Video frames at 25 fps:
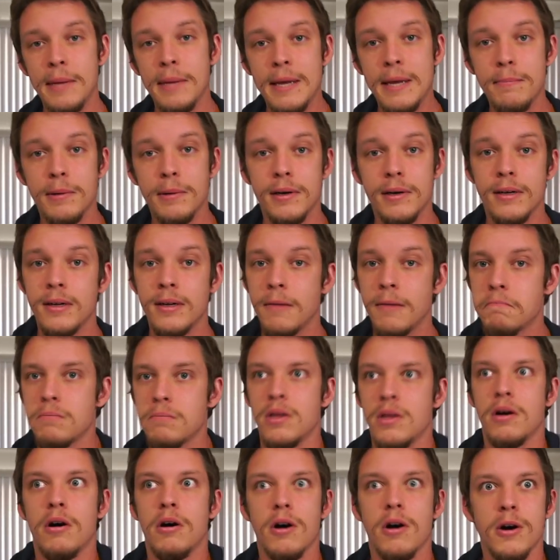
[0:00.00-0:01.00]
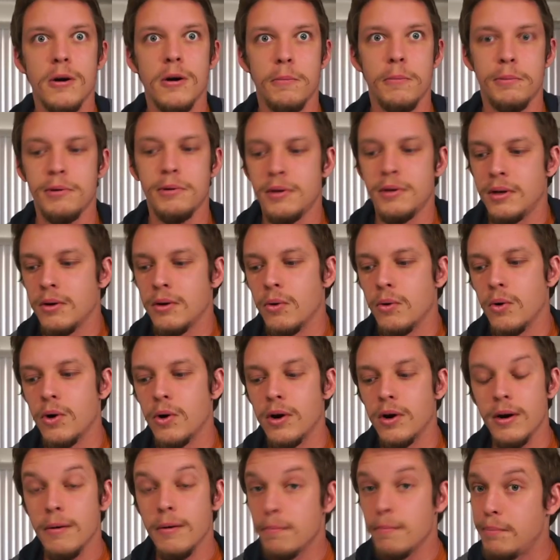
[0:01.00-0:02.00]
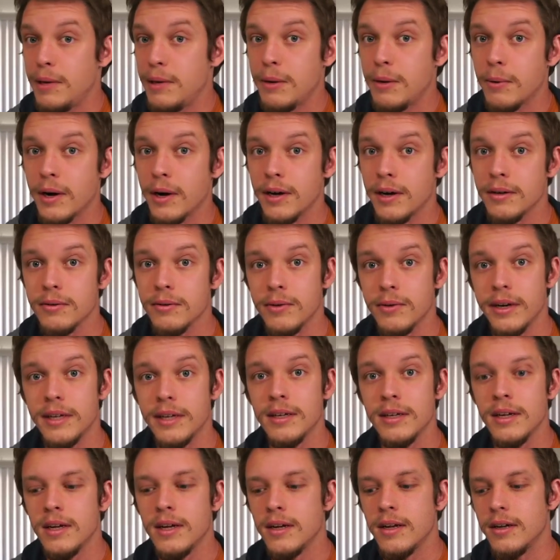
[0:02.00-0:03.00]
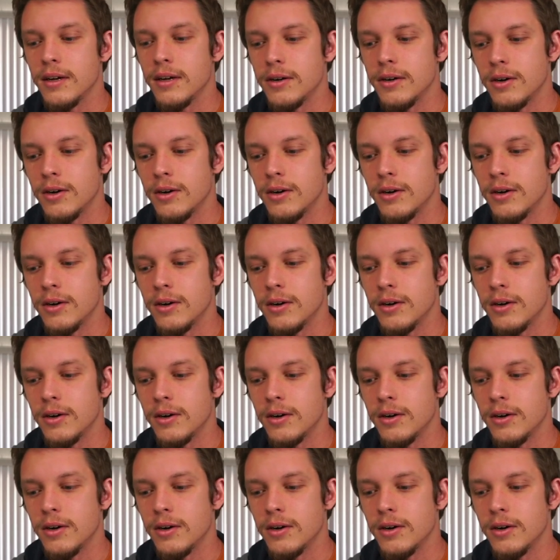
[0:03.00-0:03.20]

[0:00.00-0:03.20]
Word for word: Pipa, harp, or biwa, right?